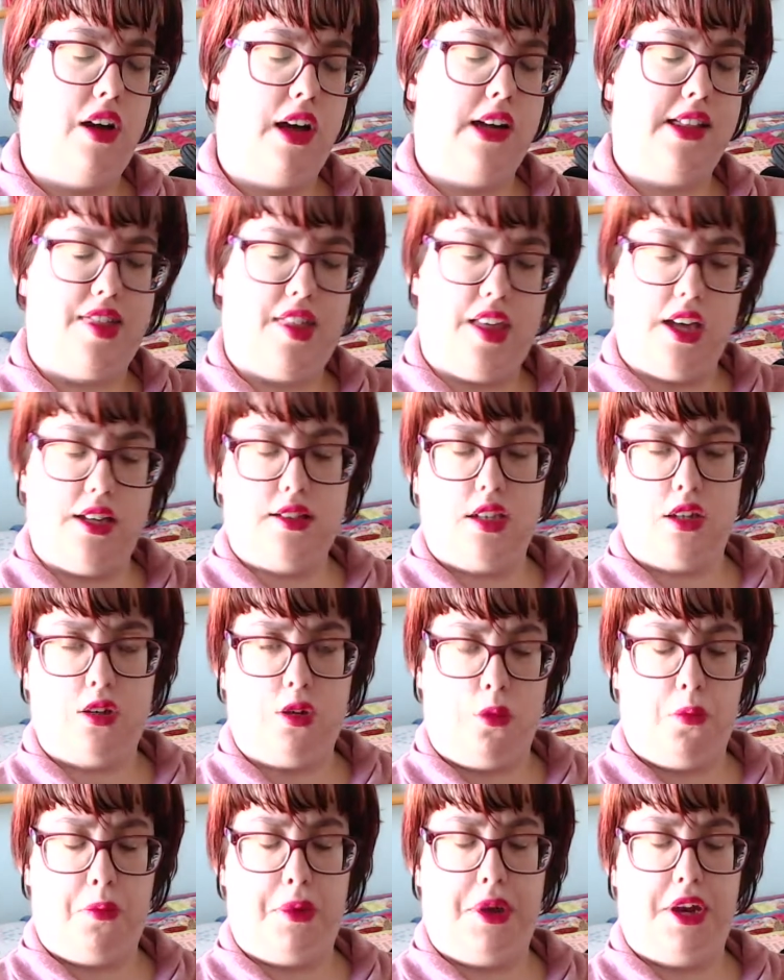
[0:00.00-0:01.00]
theatre
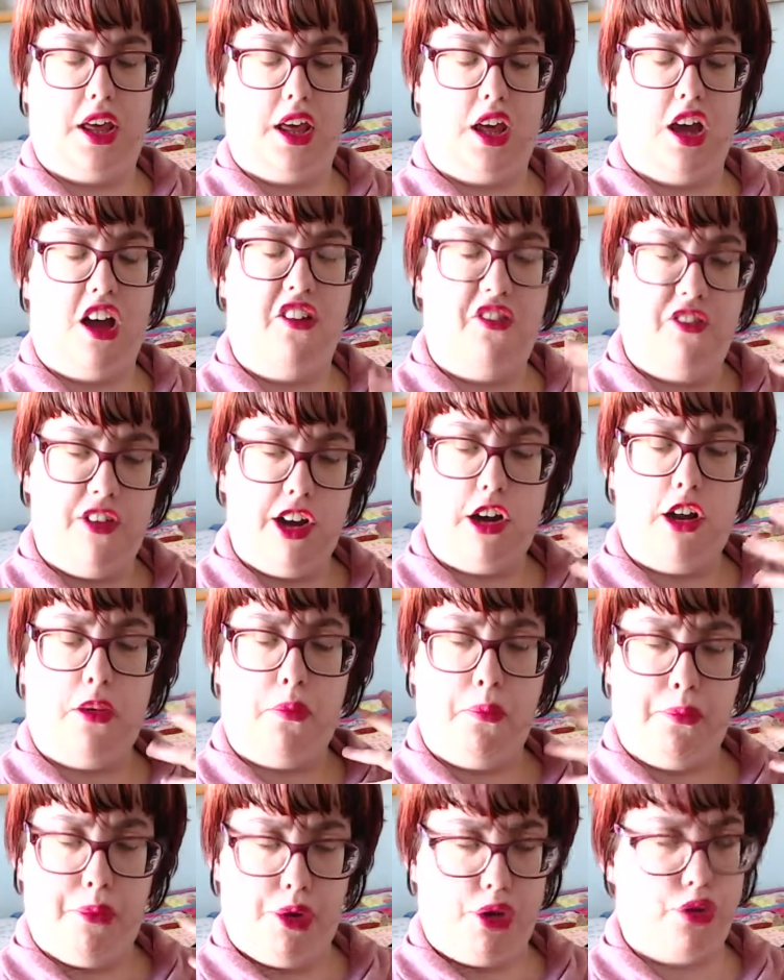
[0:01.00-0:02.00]
company, a very
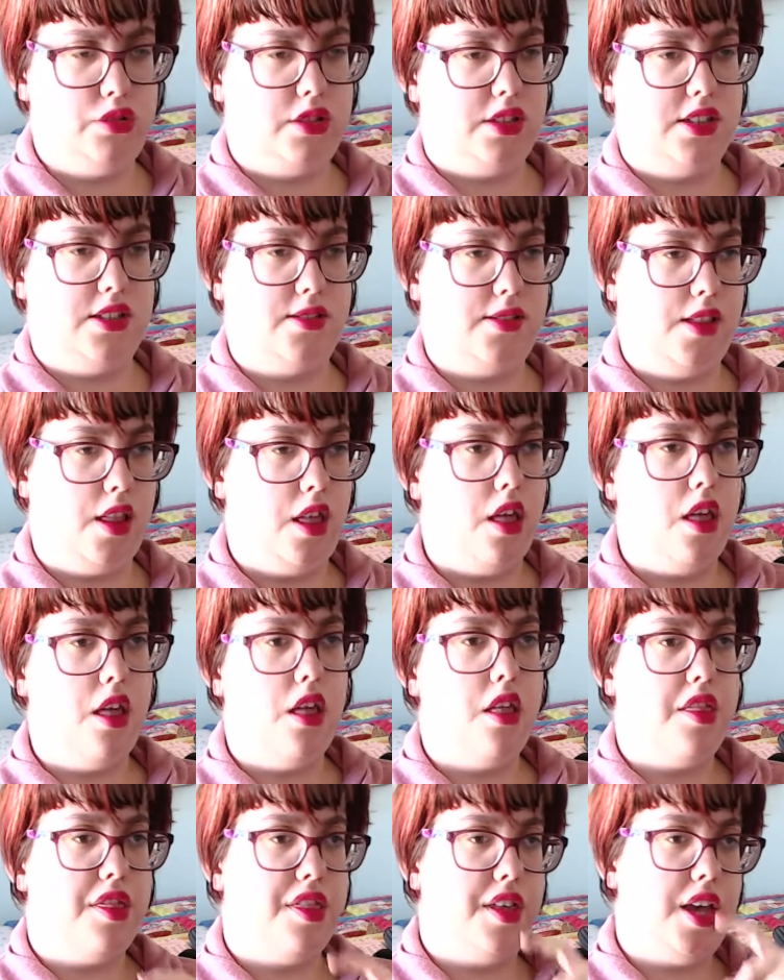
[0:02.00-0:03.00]
important
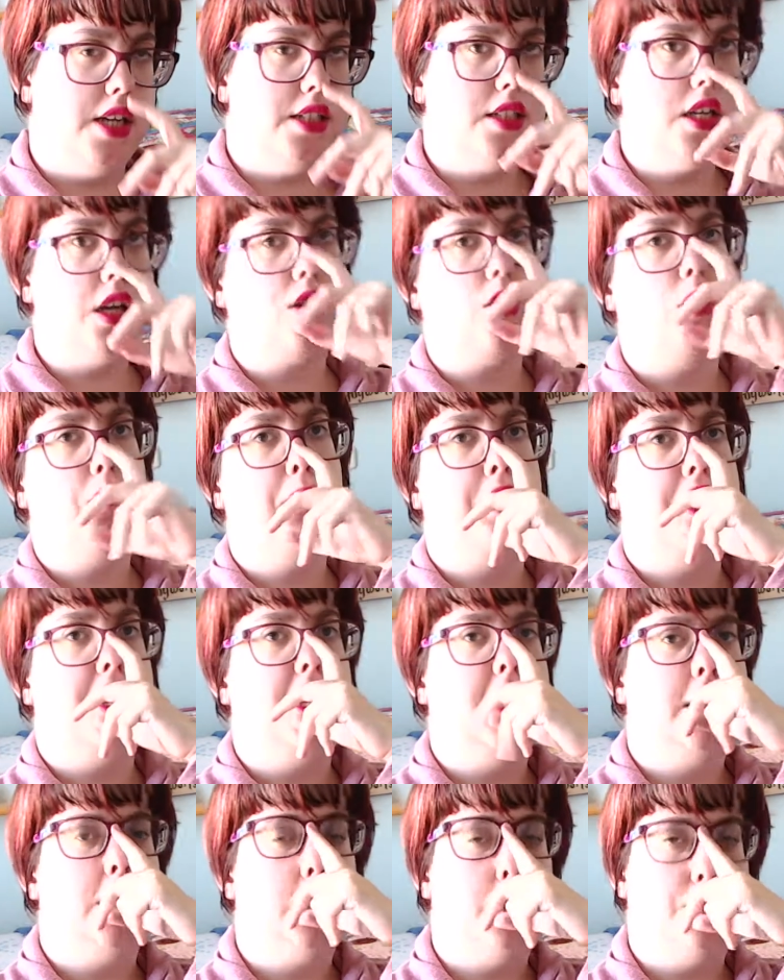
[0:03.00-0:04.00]
theatre company,
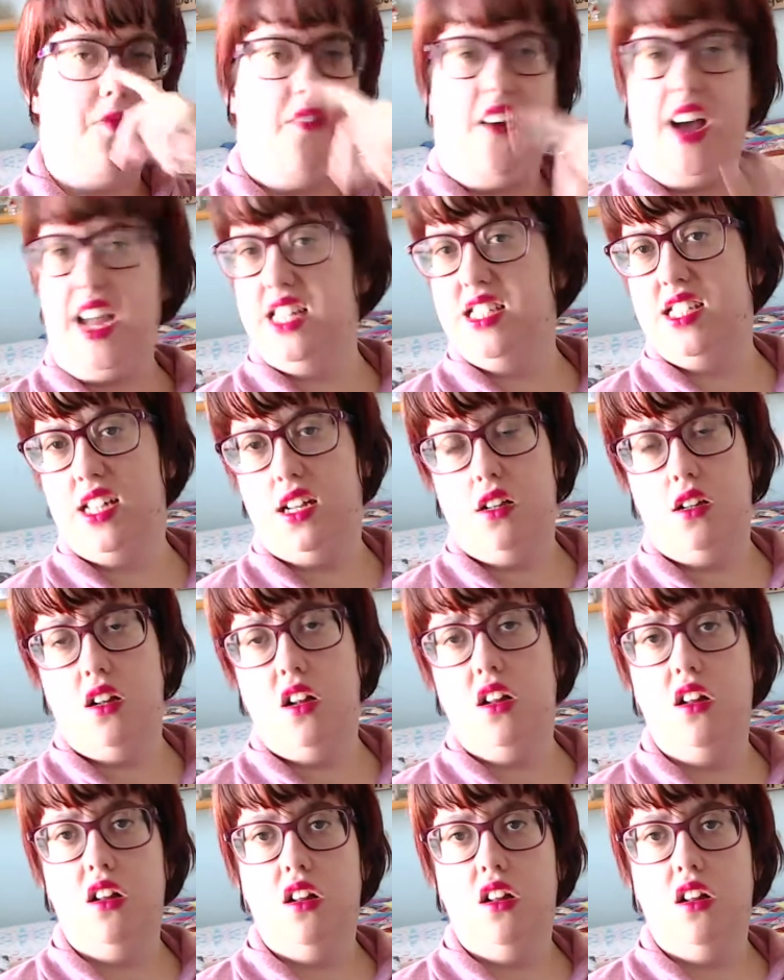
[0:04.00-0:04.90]
it's vital,